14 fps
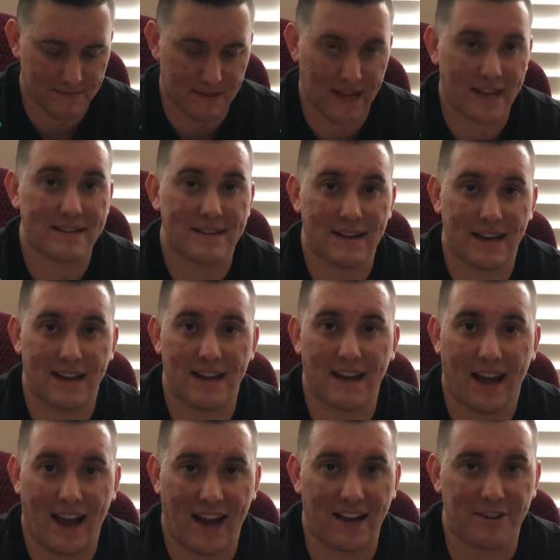Last night I
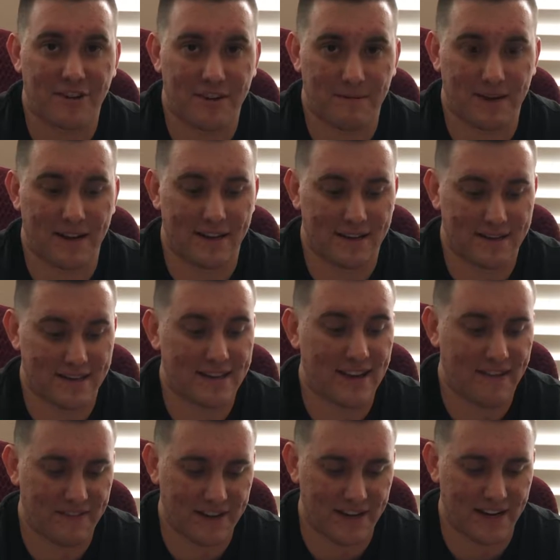actually read
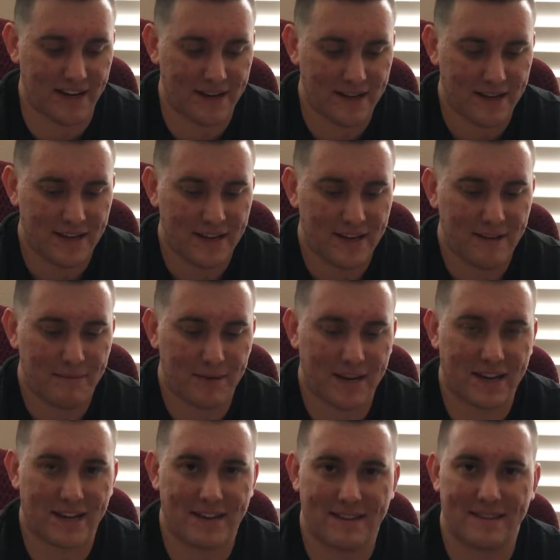70,
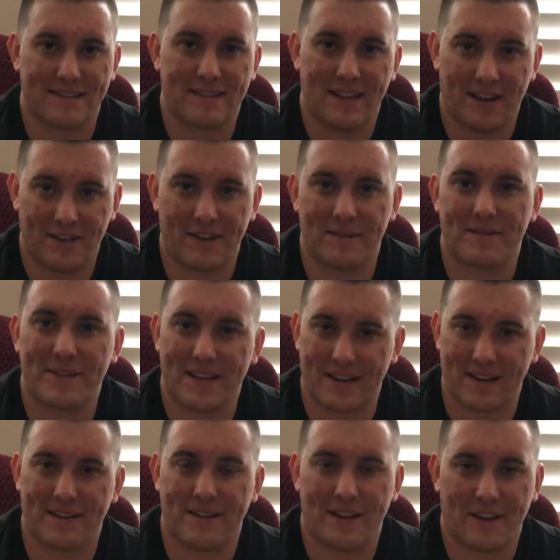because now that
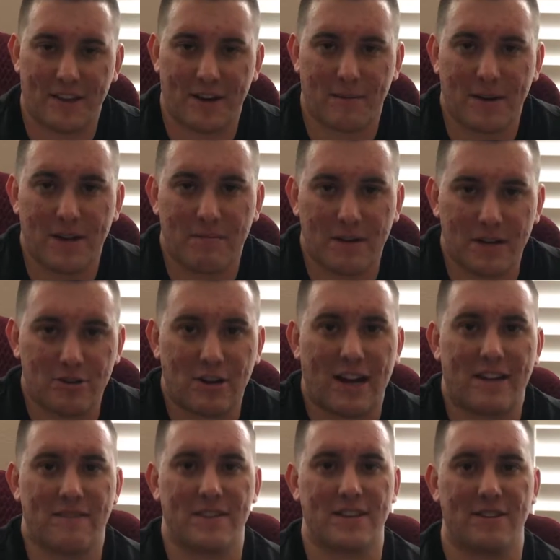I'm keeping
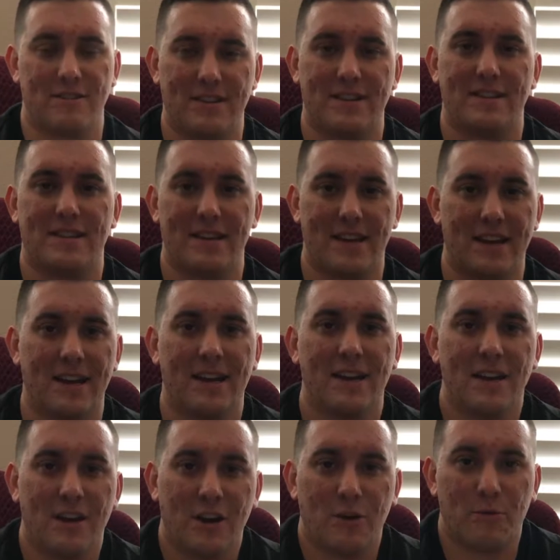track of this, you can see
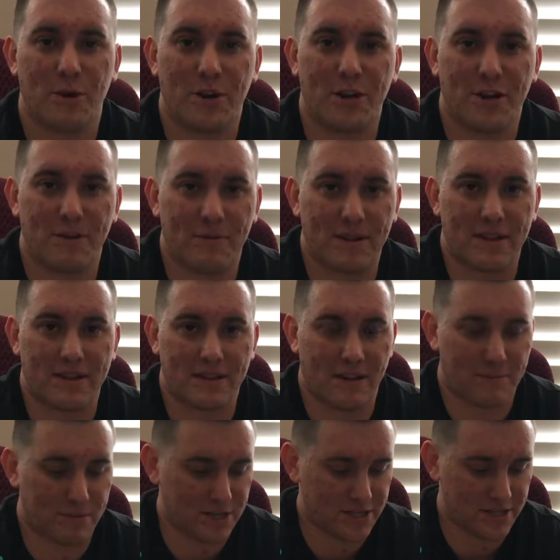where you can really
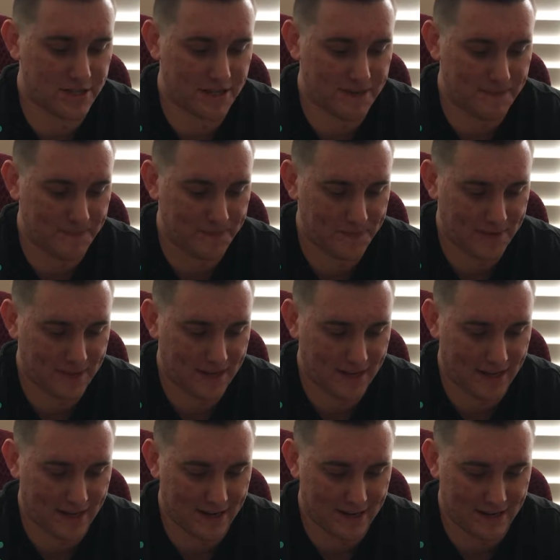start pushing it.
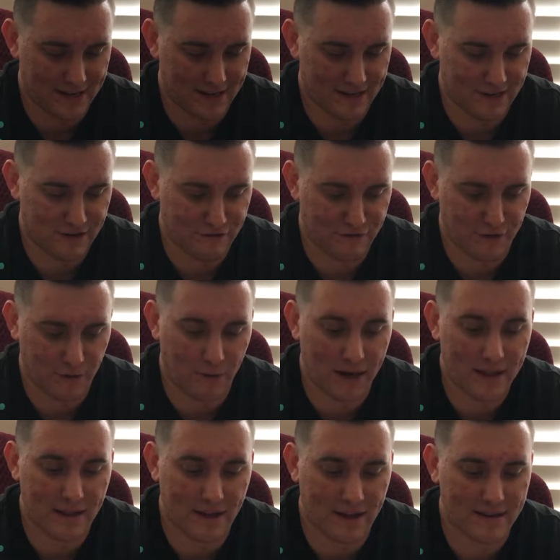And for the
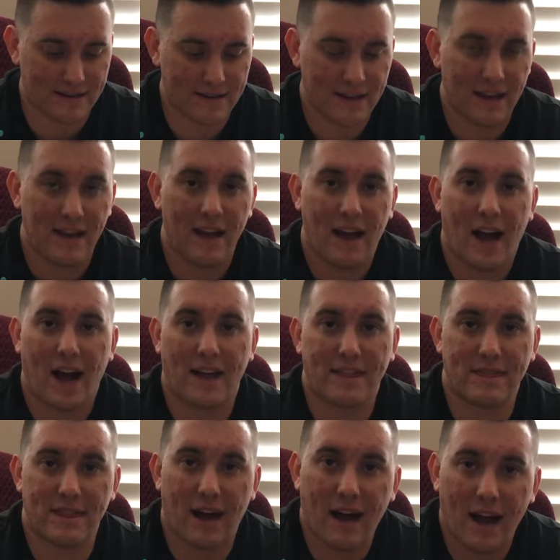weight loss, I
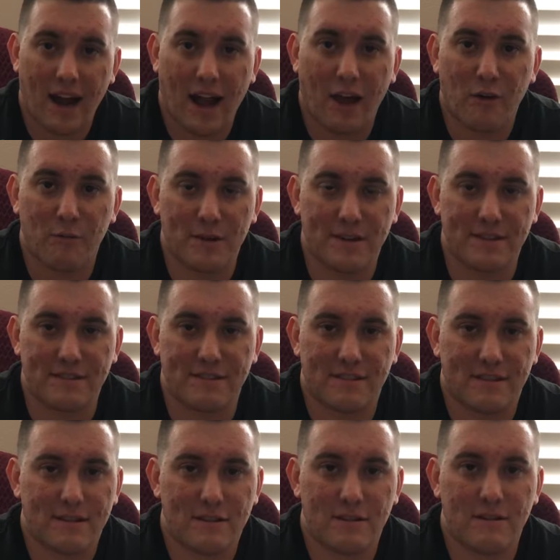thought I was
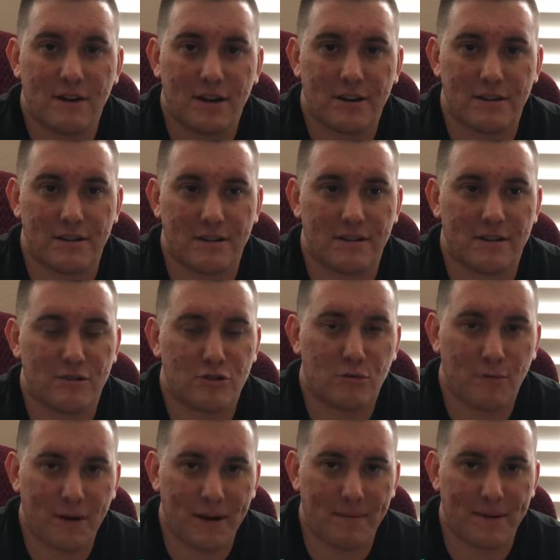
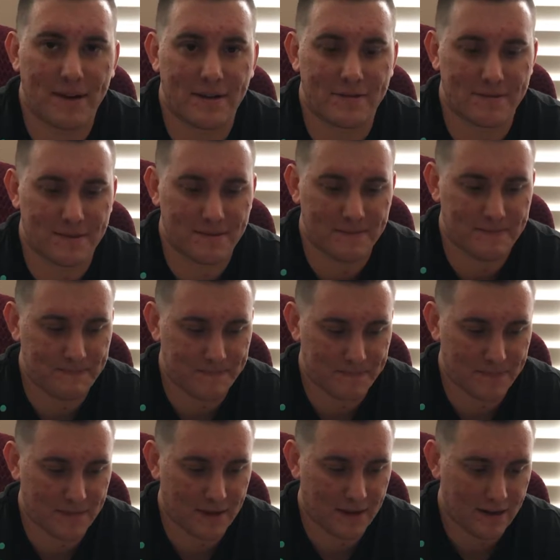220 pounds.
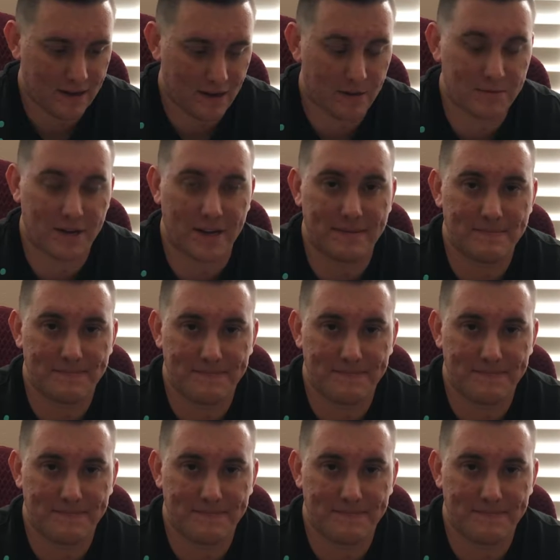Oh, I'm sorry.